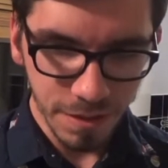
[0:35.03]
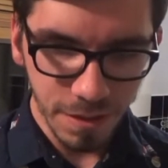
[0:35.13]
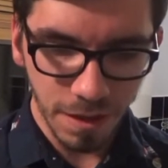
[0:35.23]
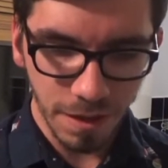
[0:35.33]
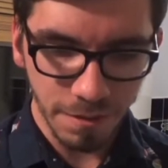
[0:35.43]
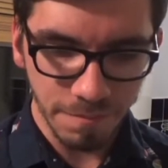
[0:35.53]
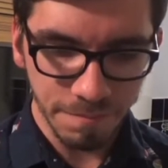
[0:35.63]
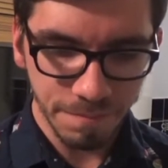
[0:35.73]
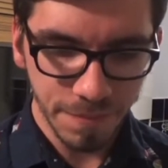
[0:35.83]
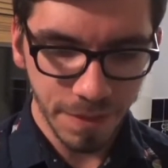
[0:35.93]

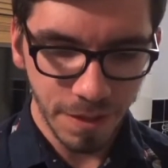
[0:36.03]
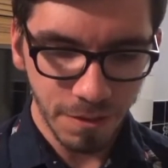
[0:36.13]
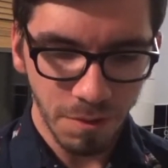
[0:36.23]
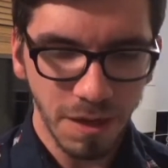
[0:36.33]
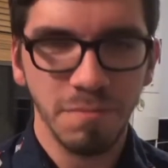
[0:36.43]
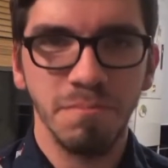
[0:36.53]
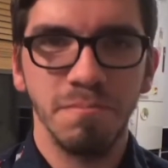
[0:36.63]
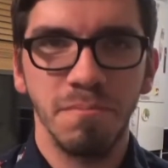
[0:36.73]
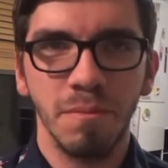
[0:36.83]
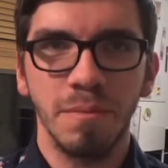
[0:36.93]
Um, well,
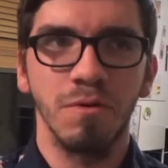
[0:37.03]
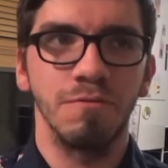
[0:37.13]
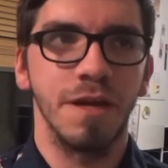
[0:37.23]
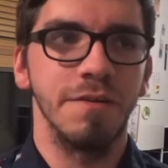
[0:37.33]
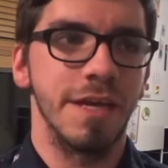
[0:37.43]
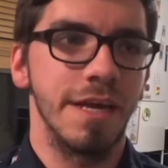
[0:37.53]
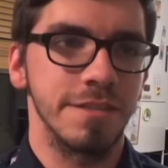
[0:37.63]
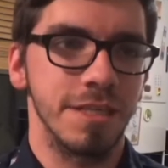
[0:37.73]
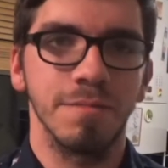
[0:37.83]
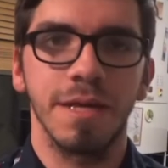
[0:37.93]
probably more fairy
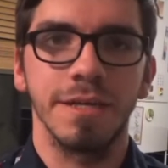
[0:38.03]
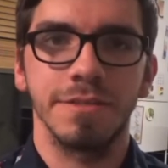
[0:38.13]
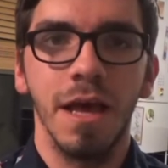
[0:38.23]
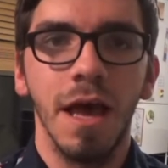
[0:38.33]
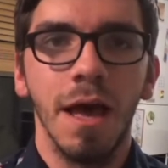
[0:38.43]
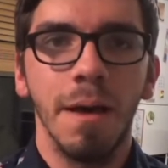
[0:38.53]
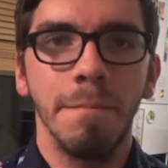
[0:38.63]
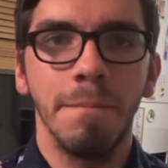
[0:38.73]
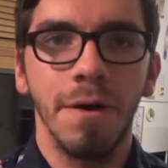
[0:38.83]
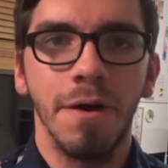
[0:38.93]
cakes and cupcakes,
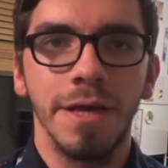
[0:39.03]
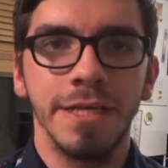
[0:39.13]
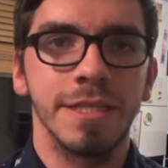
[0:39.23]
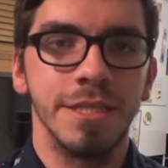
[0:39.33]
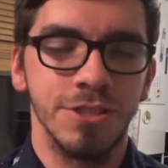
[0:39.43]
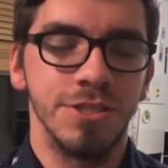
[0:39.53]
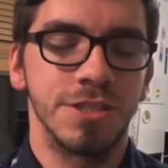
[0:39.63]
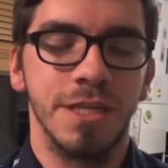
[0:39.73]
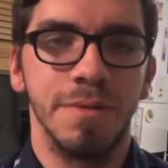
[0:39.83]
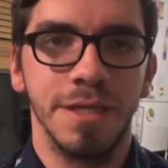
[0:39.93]
but it's literally
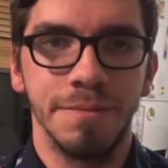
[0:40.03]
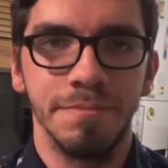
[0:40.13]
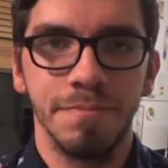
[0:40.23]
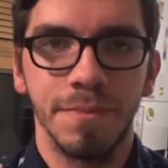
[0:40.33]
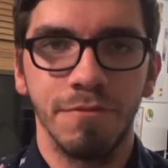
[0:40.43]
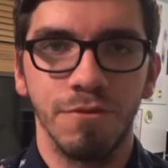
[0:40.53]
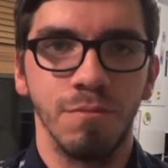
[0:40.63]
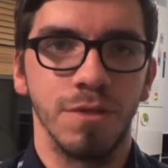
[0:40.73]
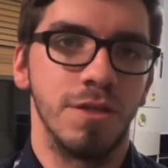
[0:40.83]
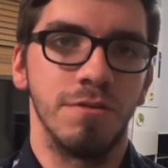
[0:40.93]
just going to be
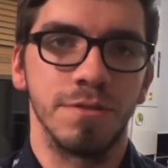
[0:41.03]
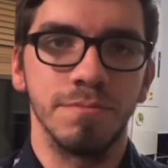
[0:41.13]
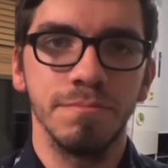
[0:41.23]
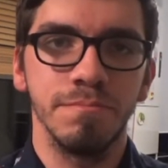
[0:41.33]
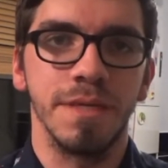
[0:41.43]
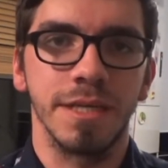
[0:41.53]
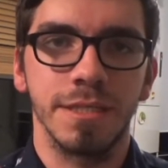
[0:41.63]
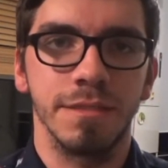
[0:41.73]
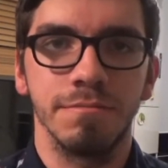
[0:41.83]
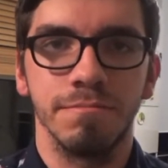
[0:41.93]
from one of those
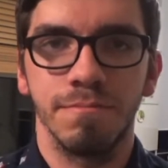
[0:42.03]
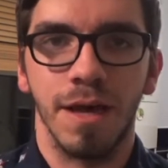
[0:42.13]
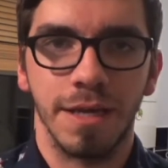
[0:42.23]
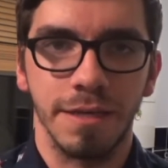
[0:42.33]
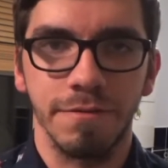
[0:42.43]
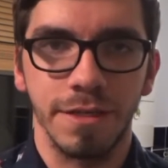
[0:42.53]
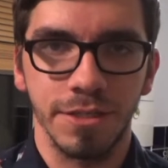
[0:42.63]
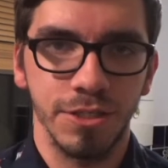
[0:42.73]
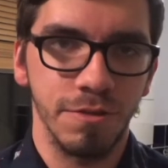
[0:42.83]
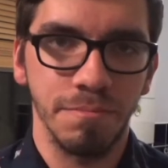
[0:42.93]
mix packet
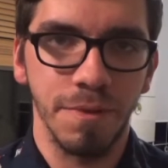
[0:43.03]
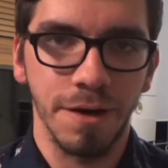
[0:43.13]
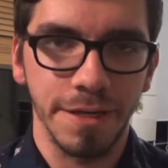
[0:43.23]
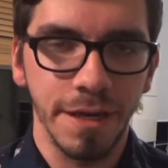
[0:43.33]
things you can buy.